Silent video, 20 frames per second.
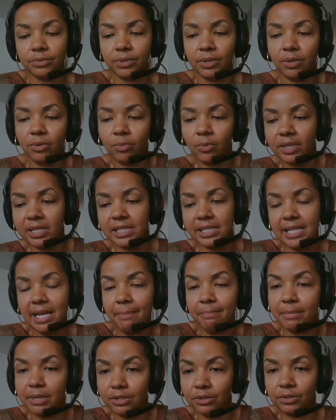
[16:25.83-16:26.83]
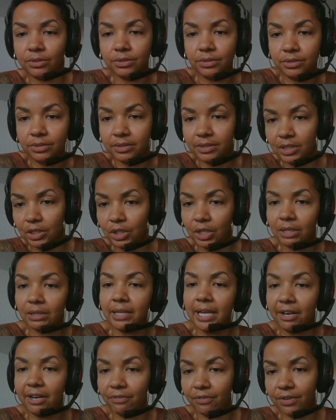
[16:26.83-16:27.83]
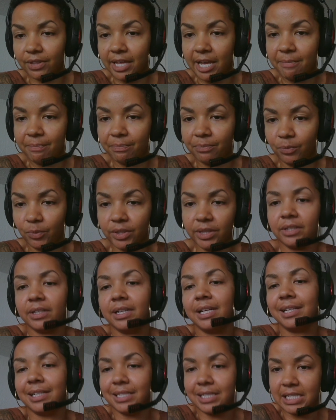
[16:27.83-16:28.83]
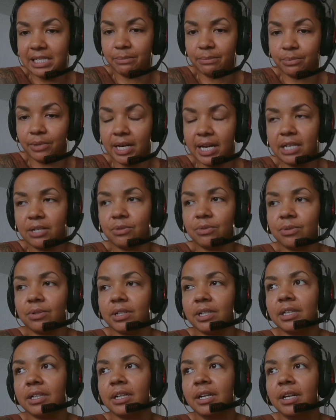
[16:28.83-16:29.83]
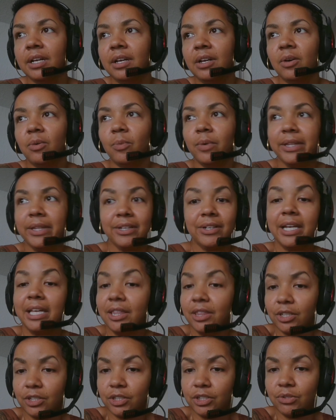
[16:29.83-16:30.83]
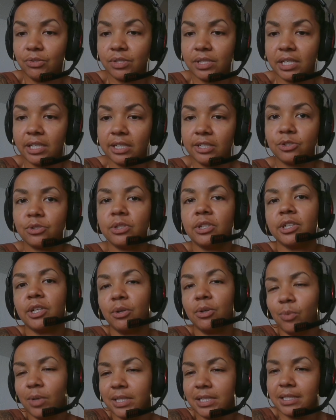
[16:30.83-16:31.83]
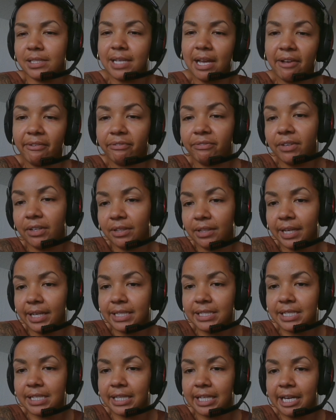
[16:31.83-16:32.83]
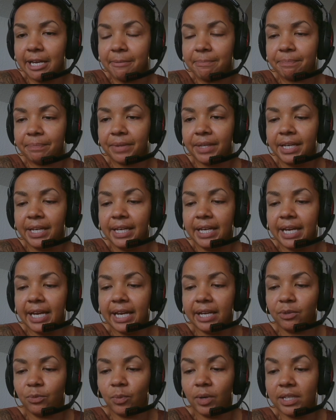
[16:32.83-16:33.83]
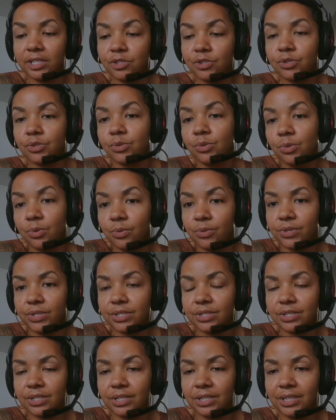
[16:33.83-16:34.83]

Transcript: what does that middle look like for them when they're in a tea break or when they're in their usage? What does that feel like to them, and what soothes